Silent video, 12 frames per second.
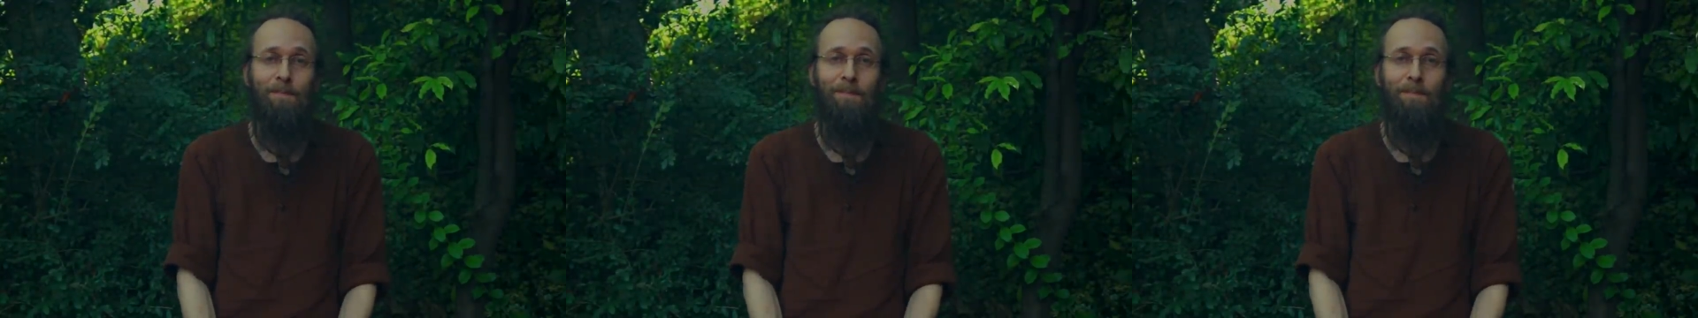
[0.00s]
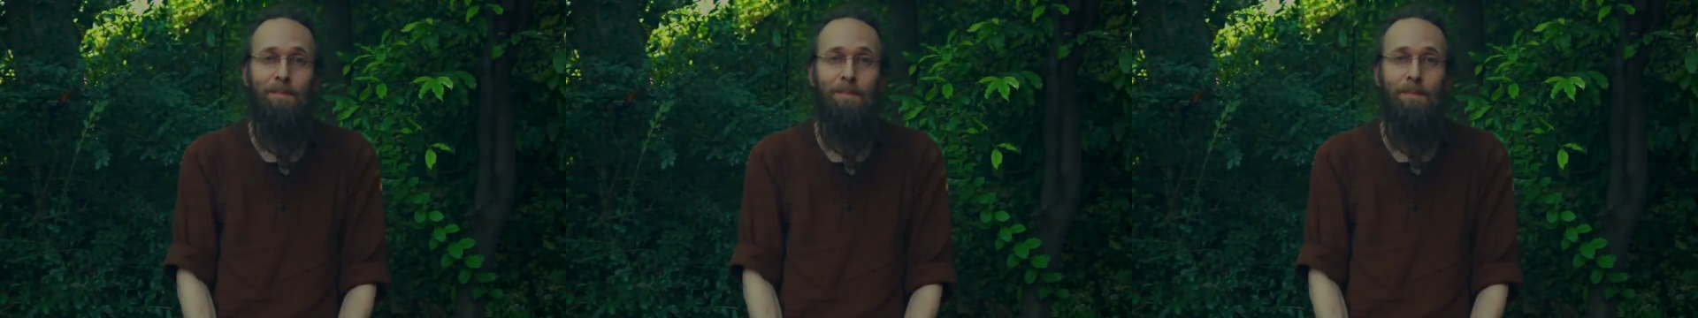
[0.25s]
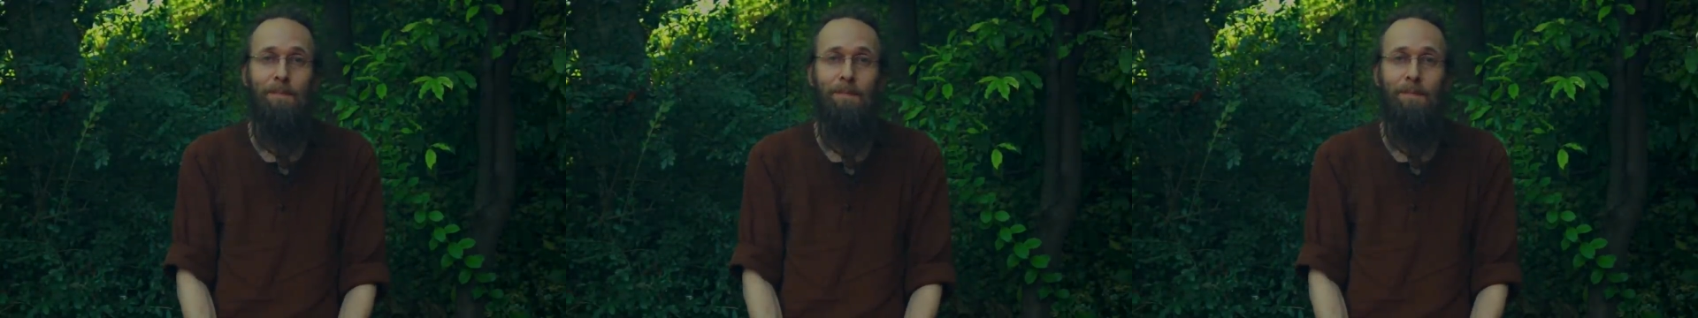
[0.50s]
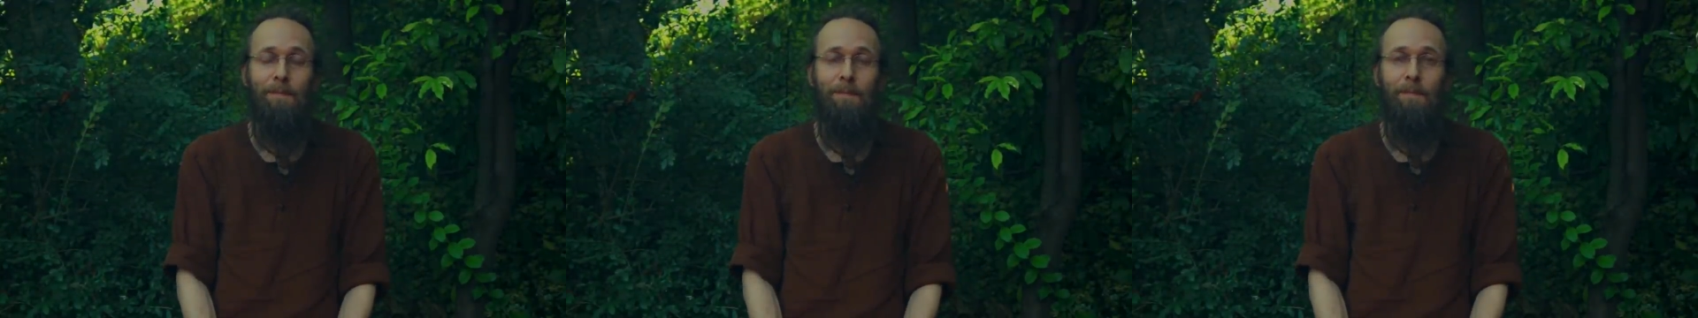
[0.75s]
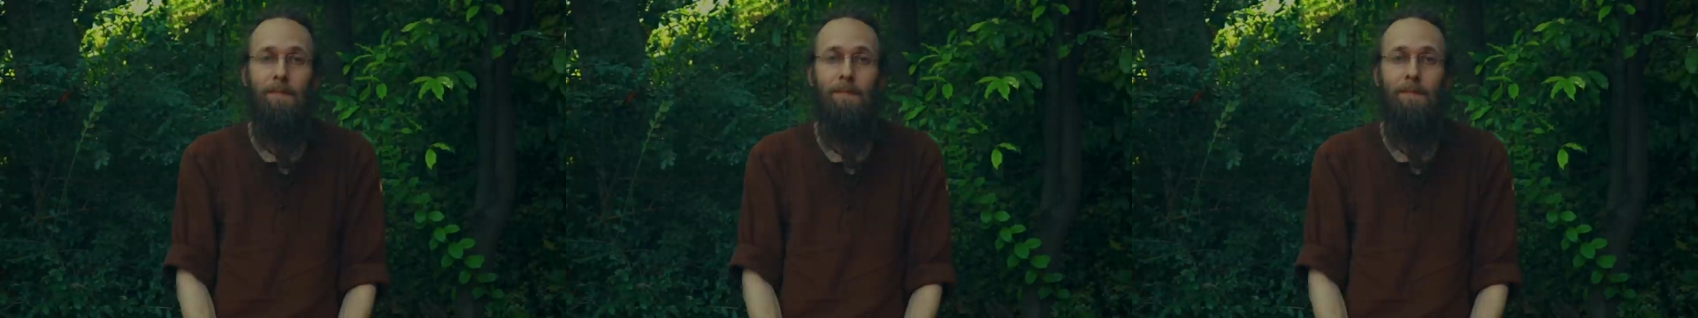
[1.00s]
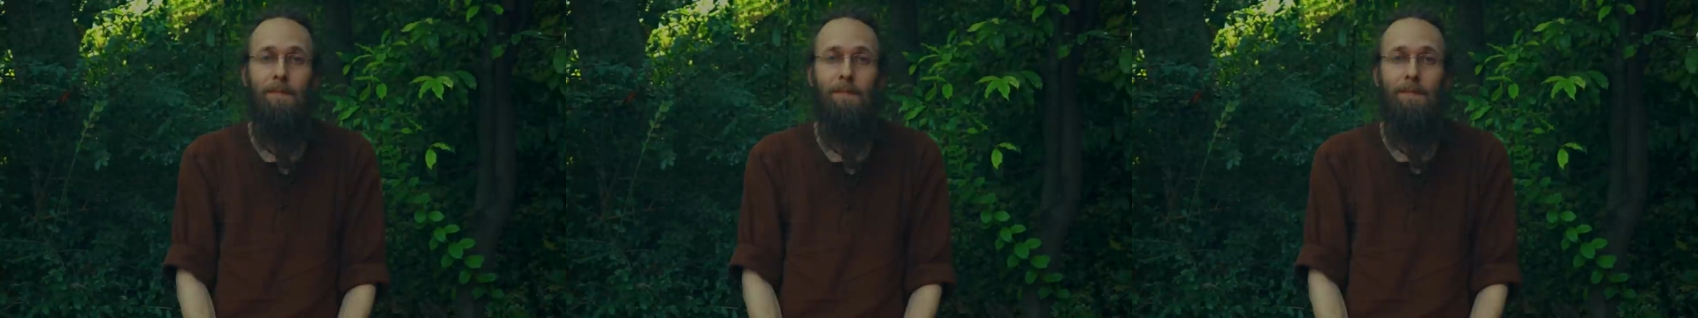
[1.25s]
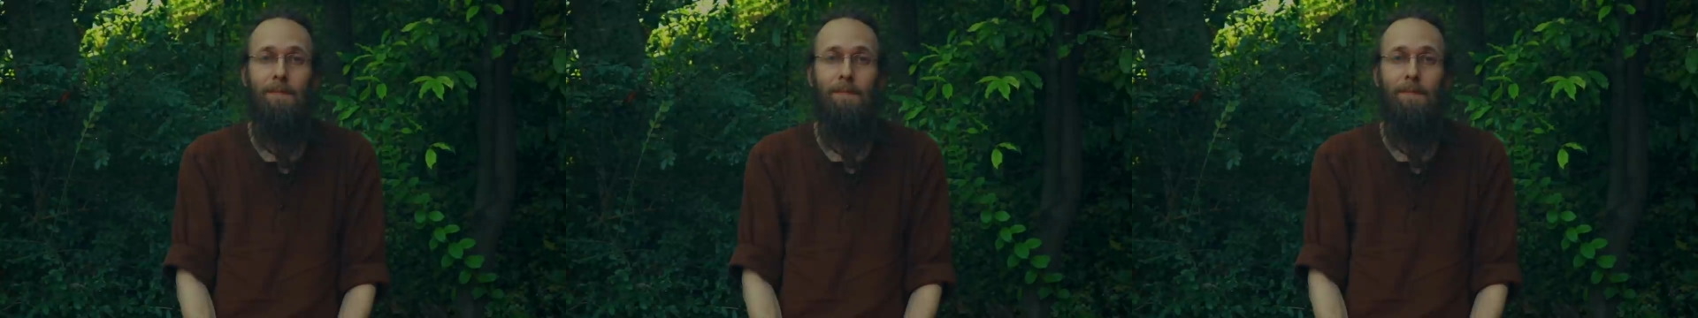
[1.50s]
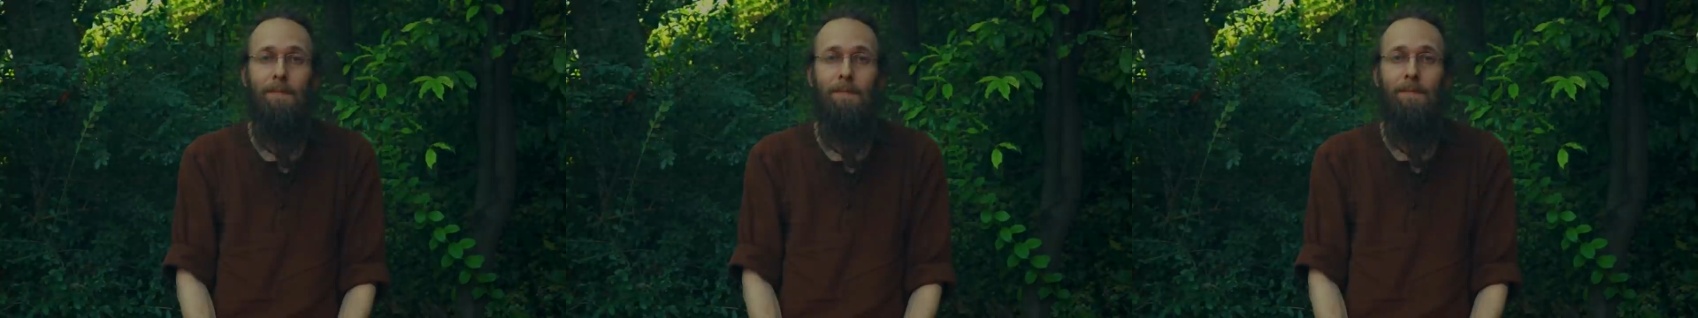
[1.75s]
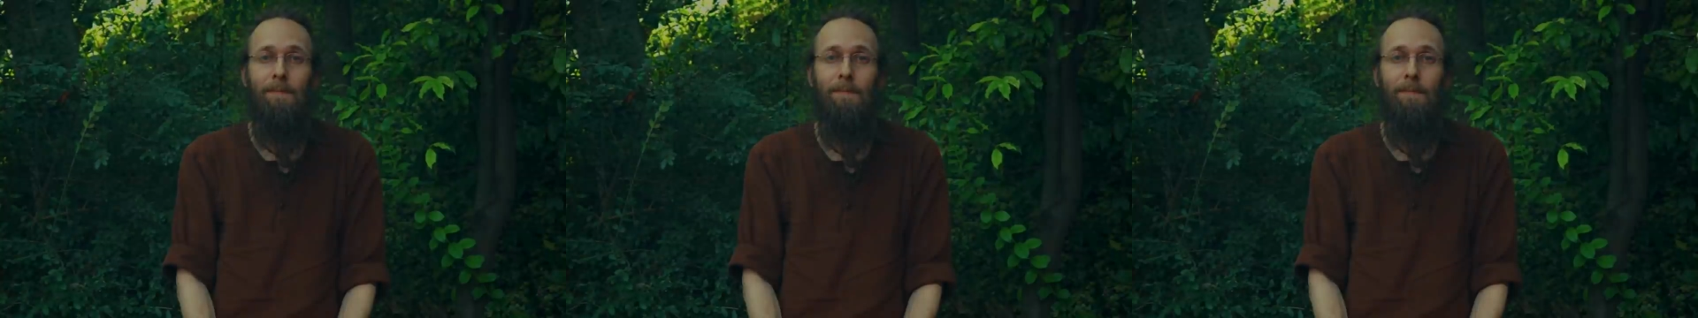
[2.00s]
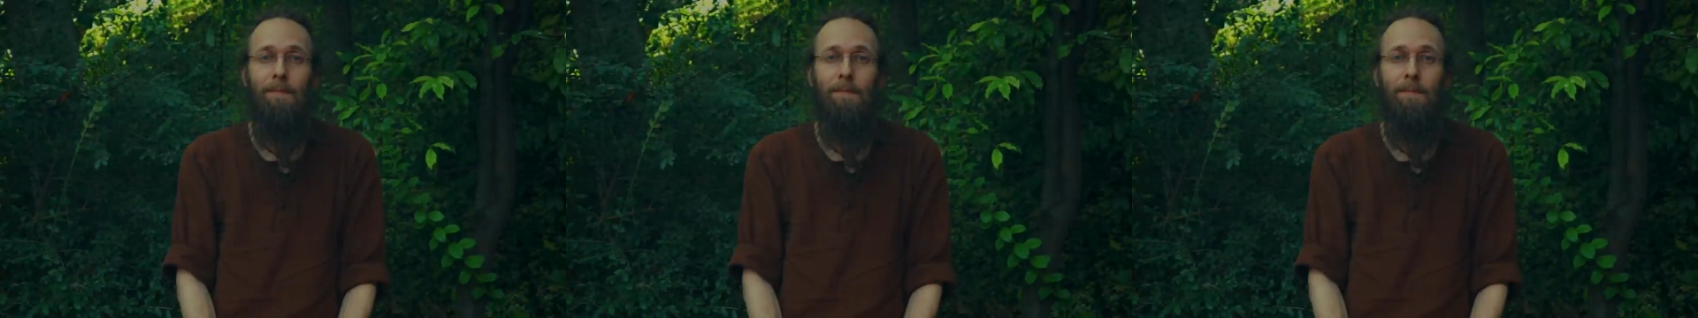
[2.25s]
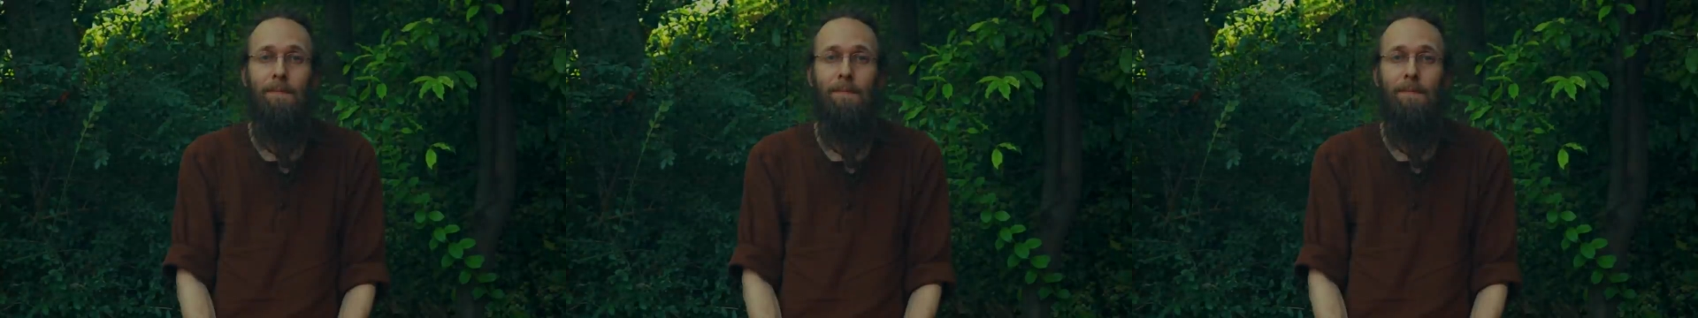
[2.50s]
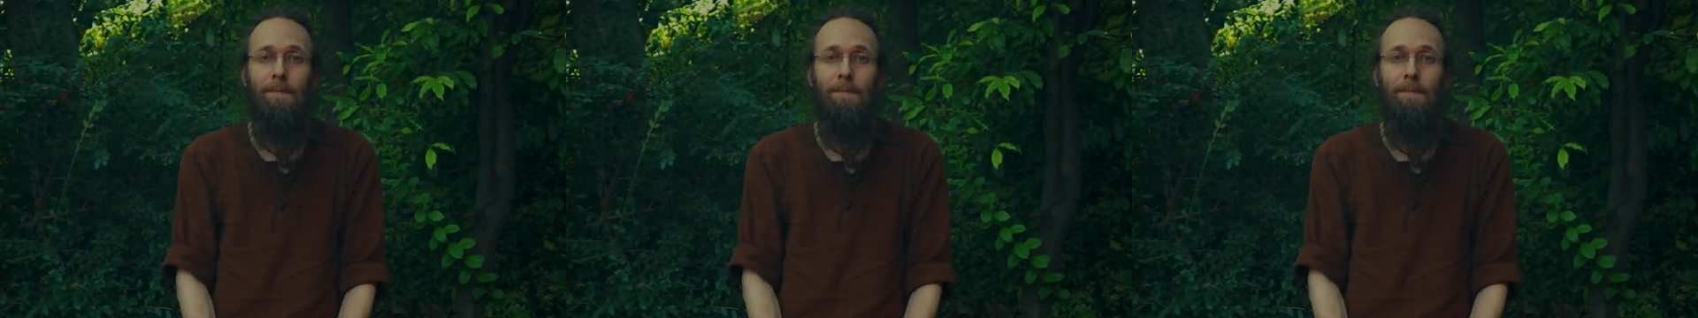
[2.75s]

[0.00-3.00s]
[no speech]